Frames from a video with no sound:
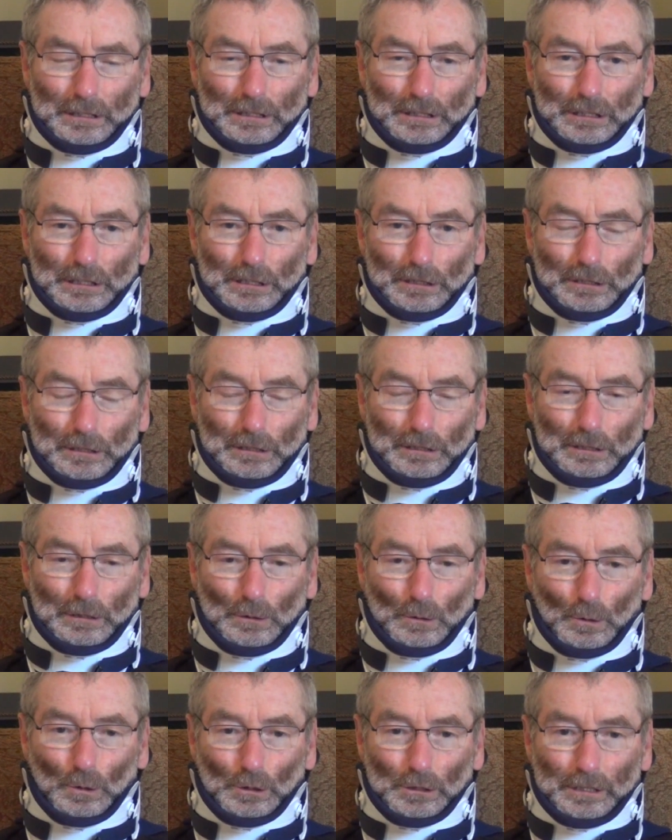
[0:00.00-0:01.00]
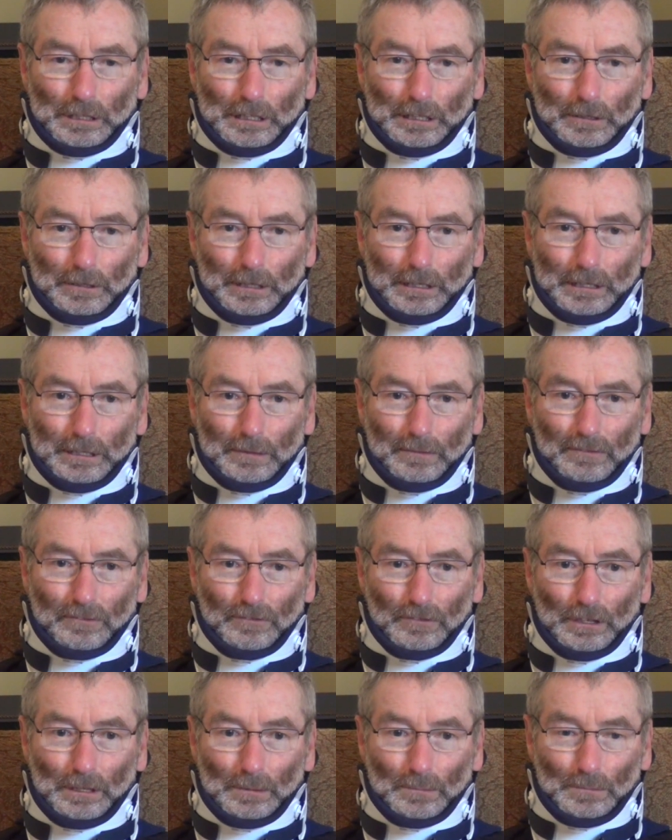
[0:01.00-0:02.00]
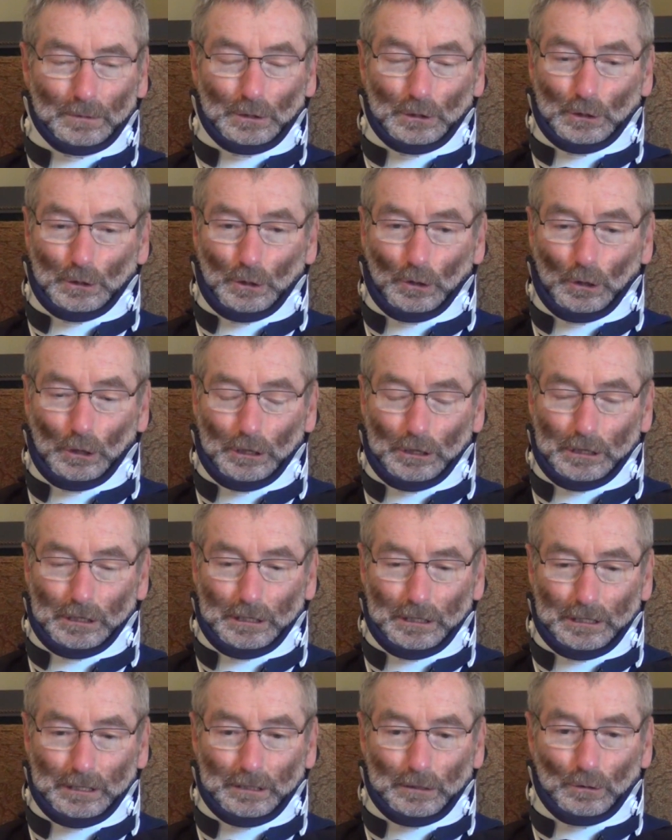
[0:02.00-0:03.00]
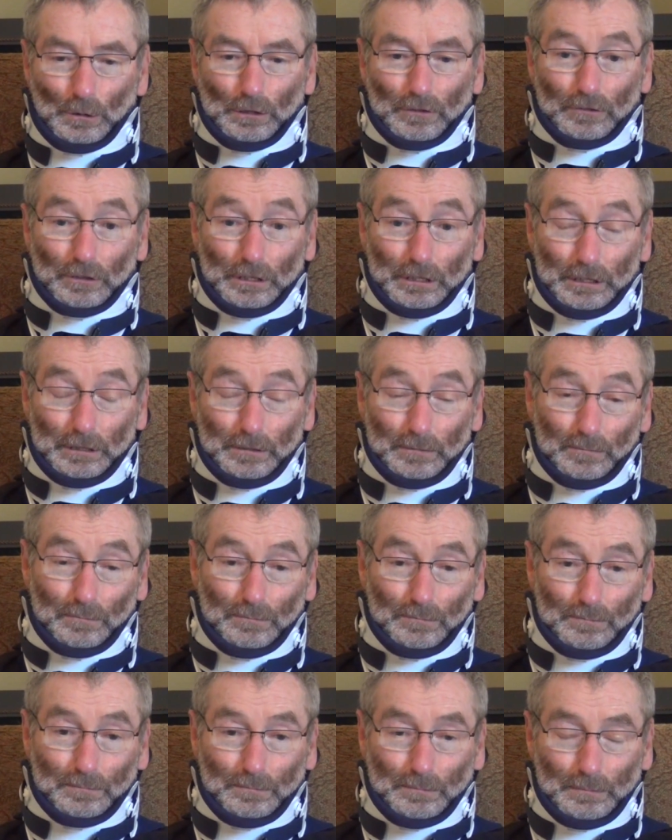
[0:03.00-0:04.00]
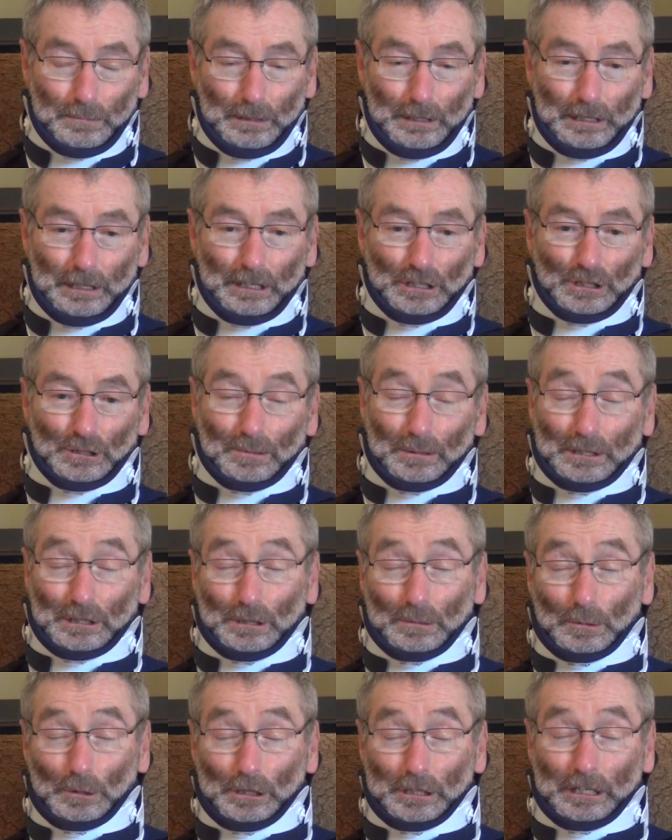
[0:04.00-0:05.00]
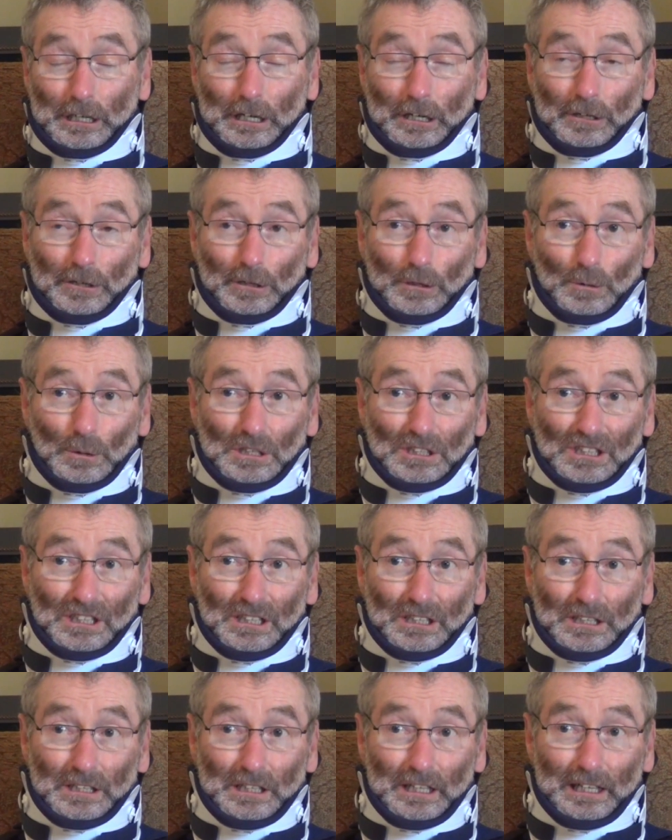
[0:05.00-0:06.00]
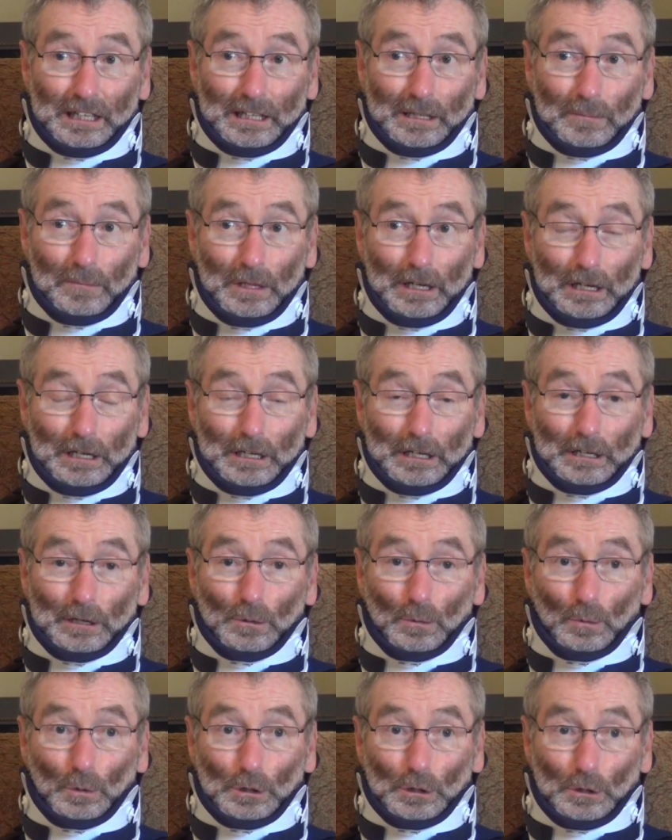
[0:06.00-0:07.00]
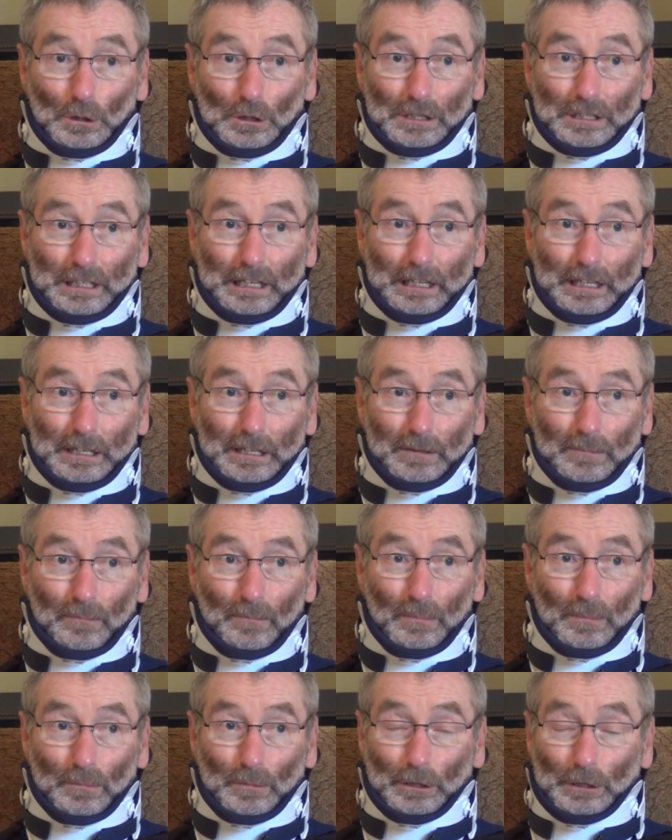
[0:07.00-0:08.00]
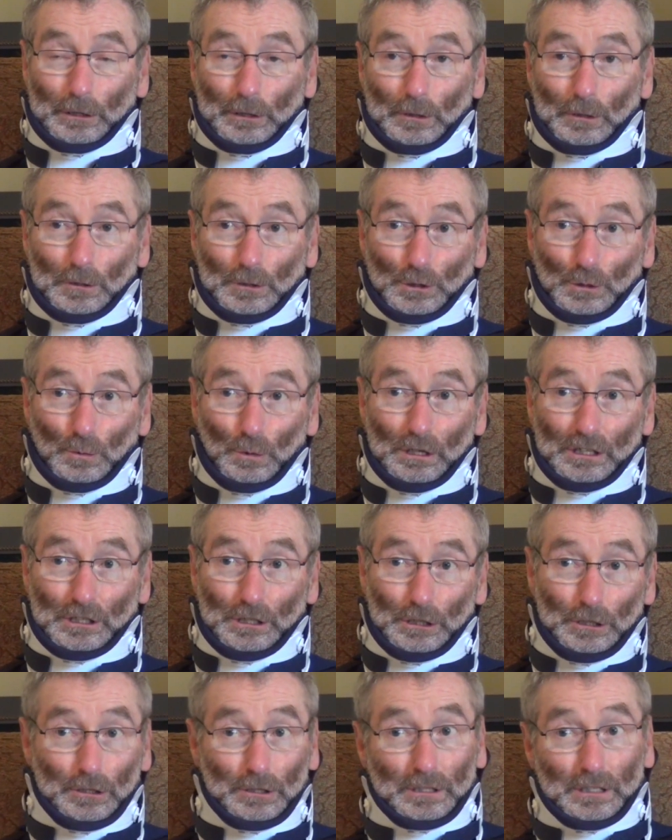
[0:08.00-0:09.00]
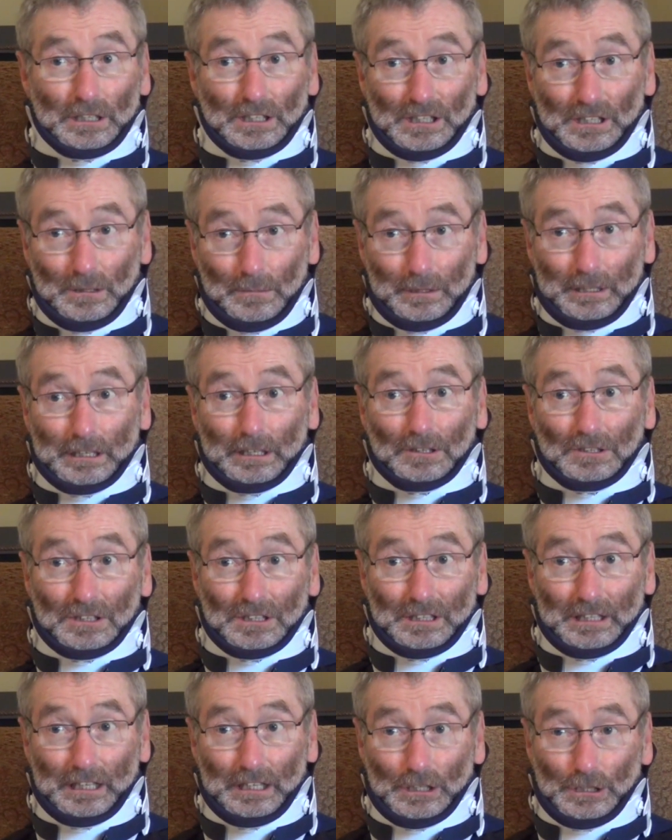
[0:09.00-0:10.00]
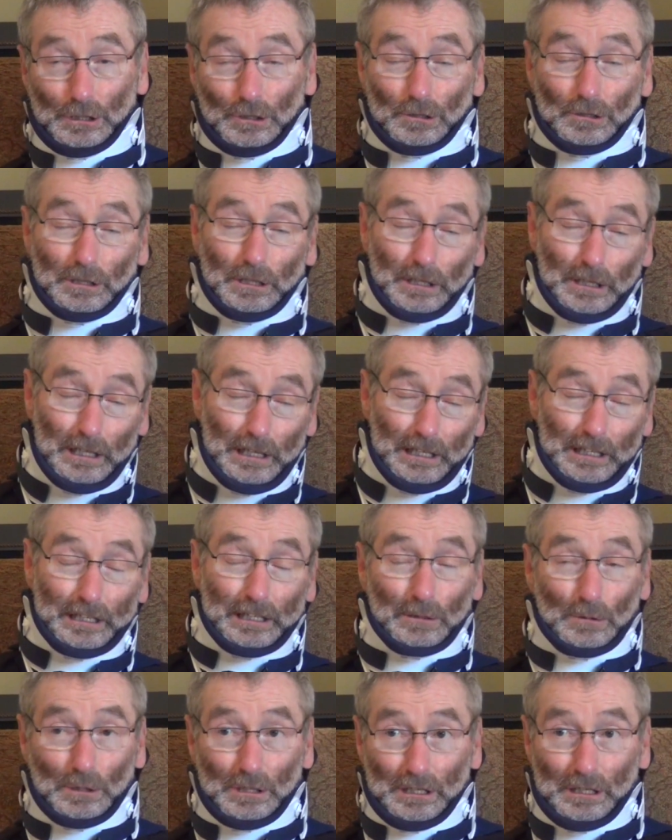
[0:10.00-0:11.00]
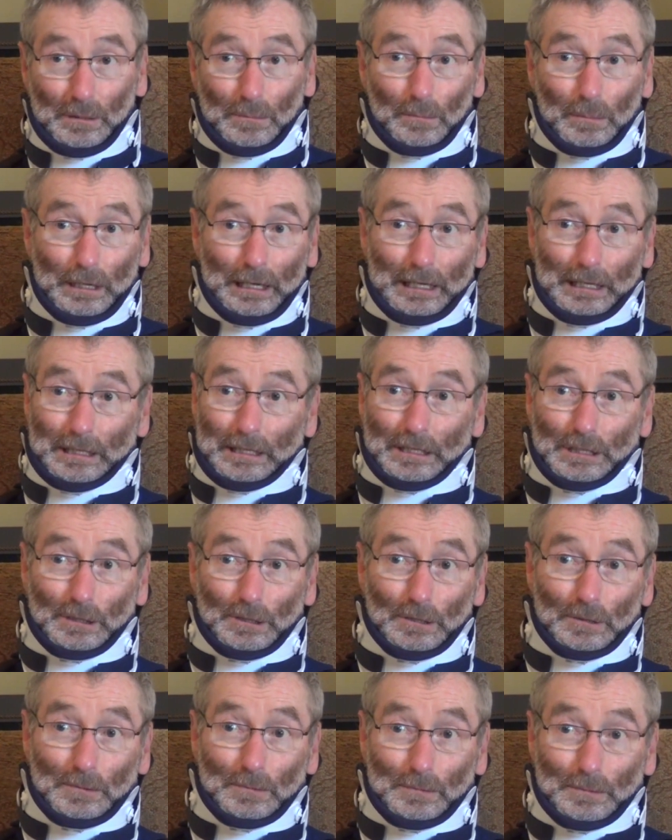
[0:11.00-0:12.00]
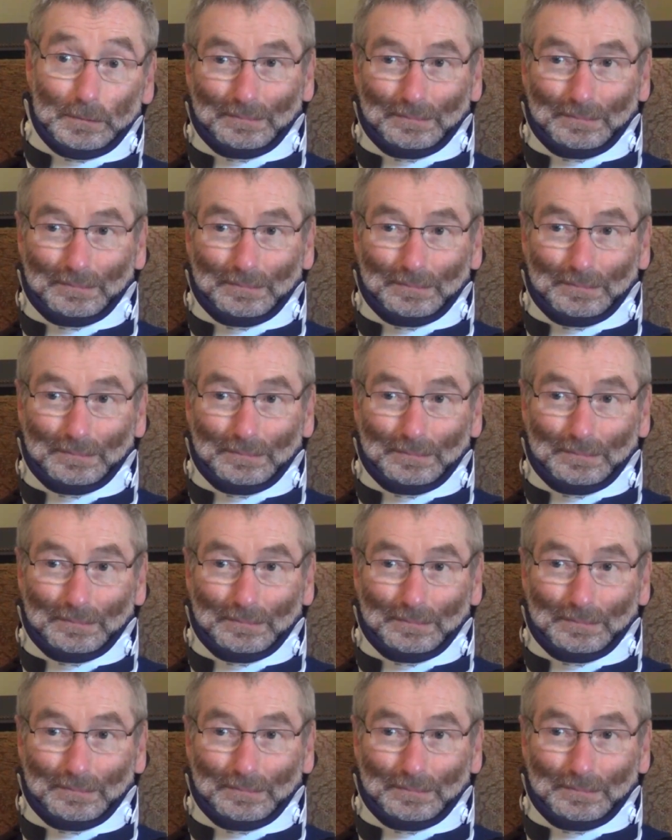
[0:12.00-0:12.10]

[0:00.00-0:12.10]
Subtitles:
the ordinary from New York, whoever the archbishop or cardinal was at the time, would ordain Marianolos 1 year and then somebody else the next year, and then he would come back. So,